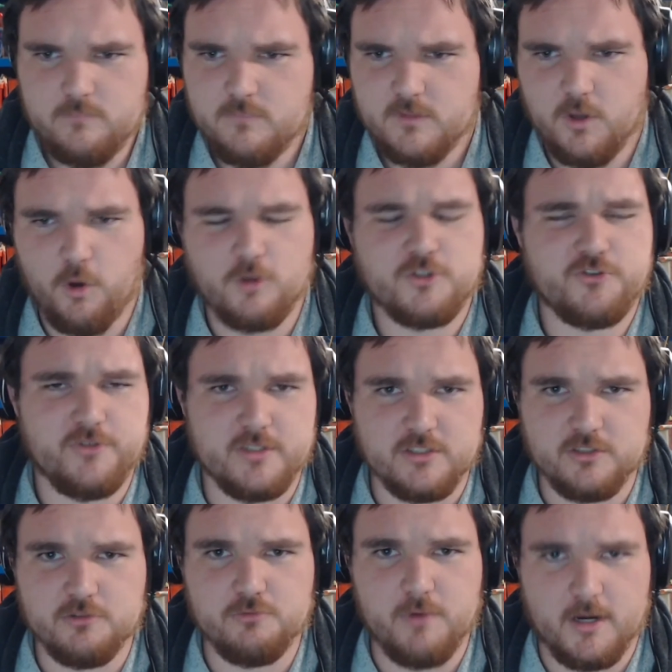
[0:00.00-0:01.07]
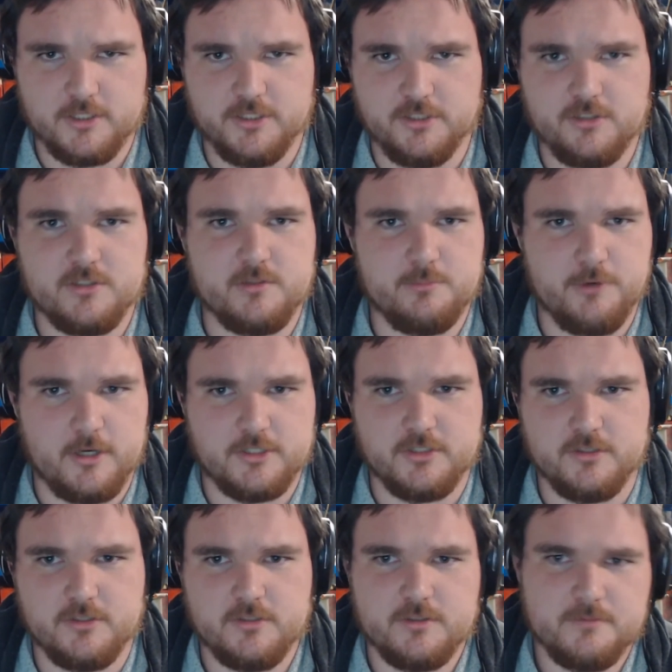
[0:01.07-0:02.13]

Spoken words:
Austrians and the Russians and the Prussians are...